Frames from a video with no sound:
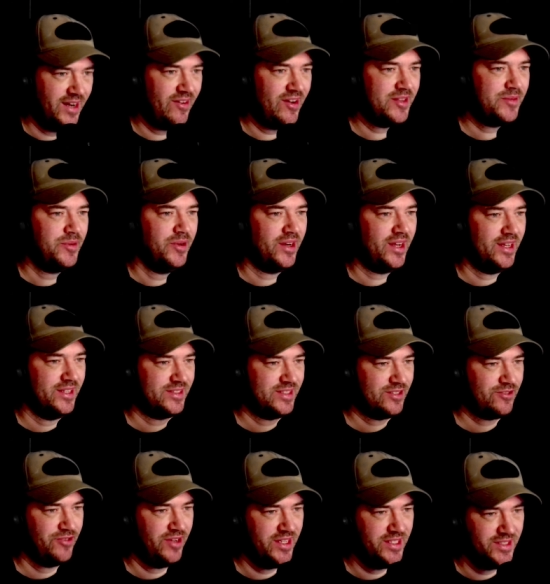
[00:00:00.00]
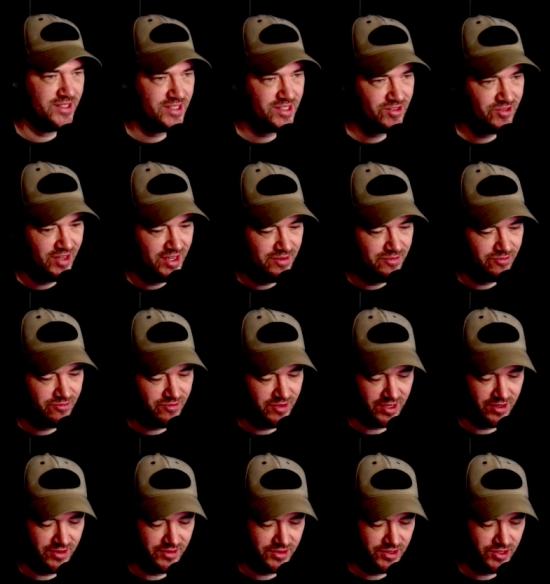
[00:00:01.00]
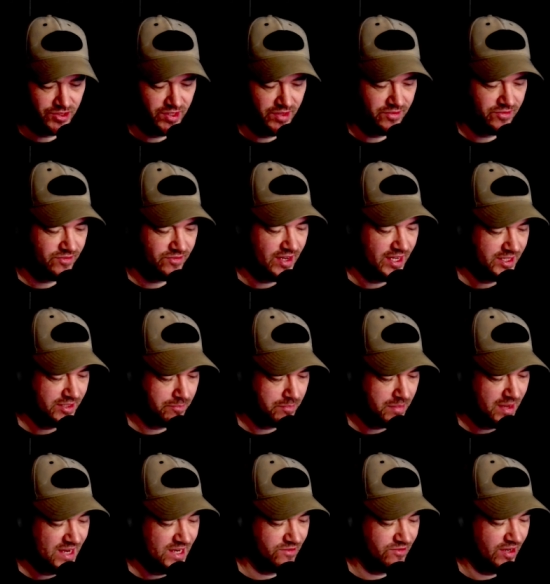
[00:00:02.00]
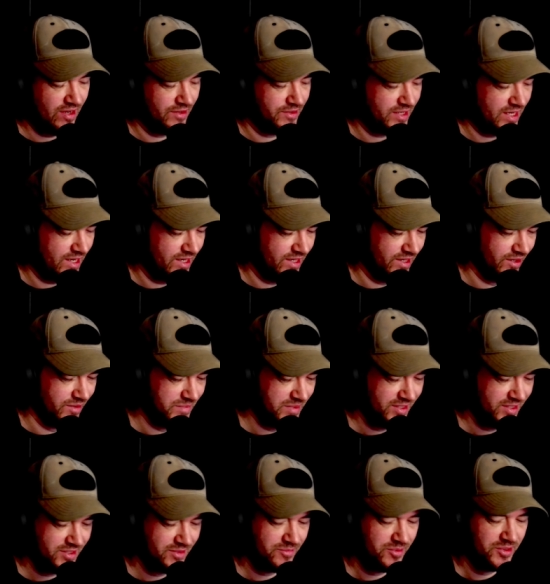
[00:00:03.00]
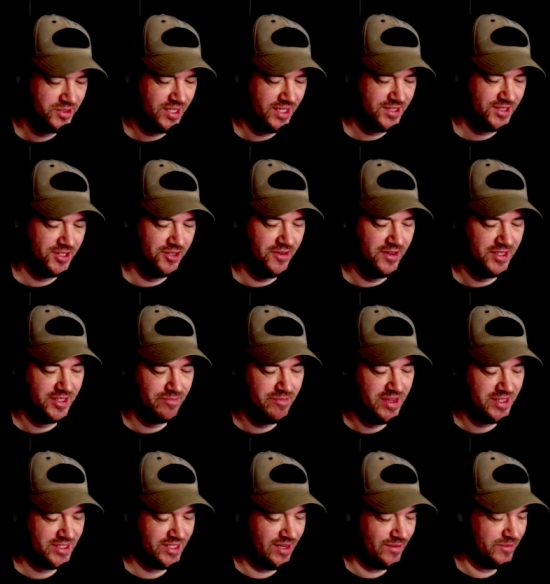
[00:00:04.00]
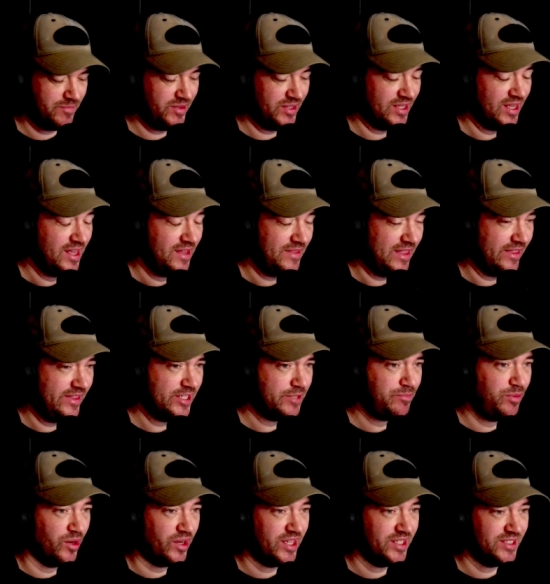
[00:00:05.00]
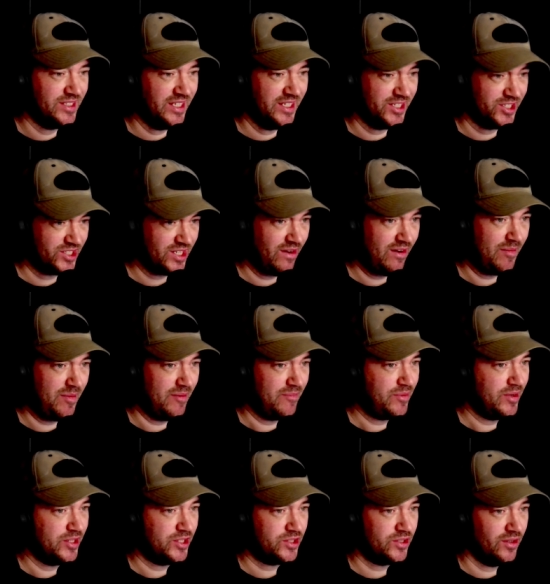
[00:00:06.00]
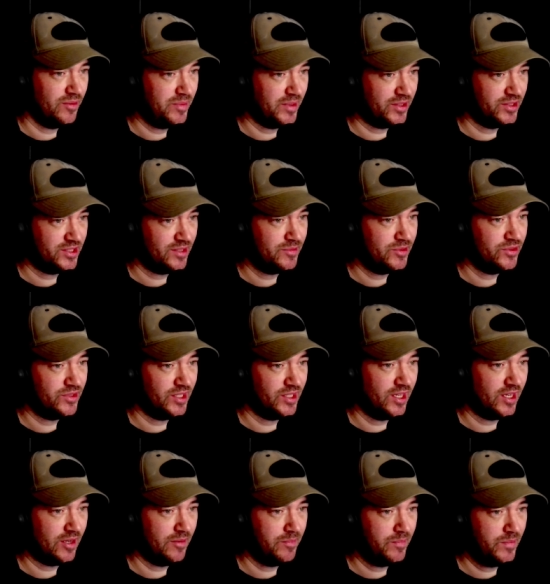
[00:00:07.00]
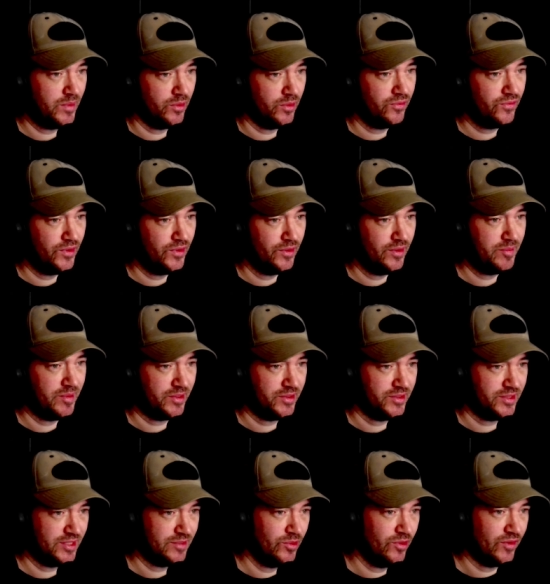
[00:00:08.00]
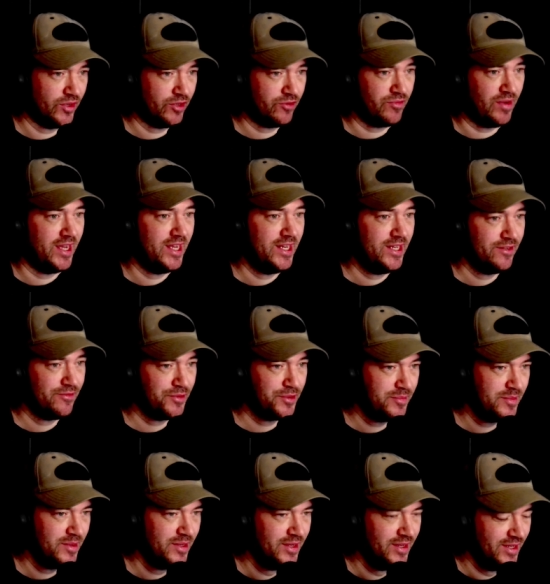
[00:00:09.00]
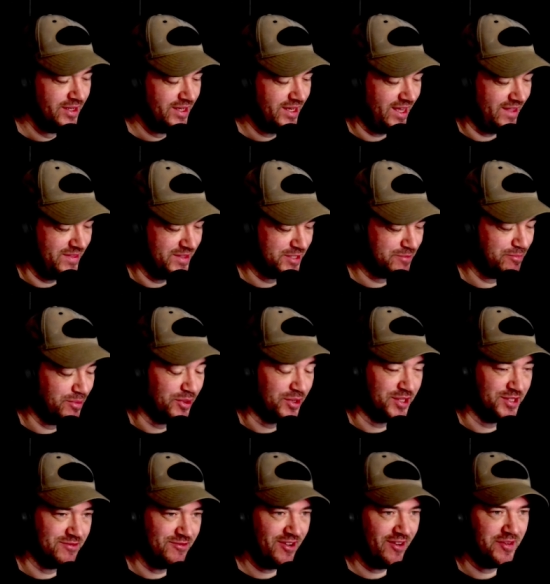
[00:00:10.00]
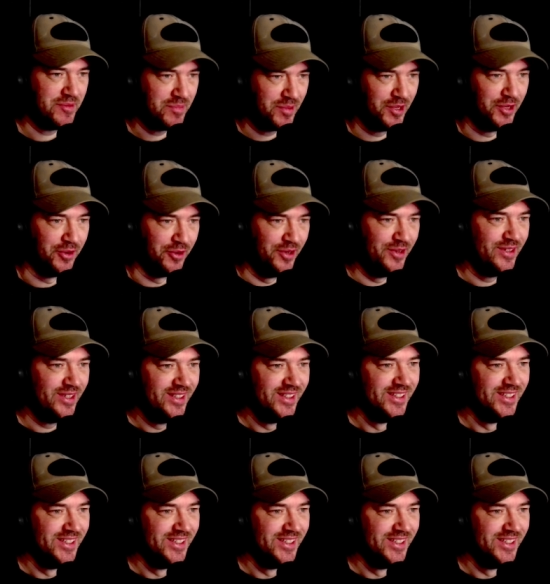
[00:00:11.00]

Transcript: I always put like a screen screen thing on to try and fade the background out a little bit. So what's that's doing is messing up the video. Now this book isn't going to show up, I'm pretty sure, because I'm using like a blue filter because it's more of a grey in the room, and this book is very blue.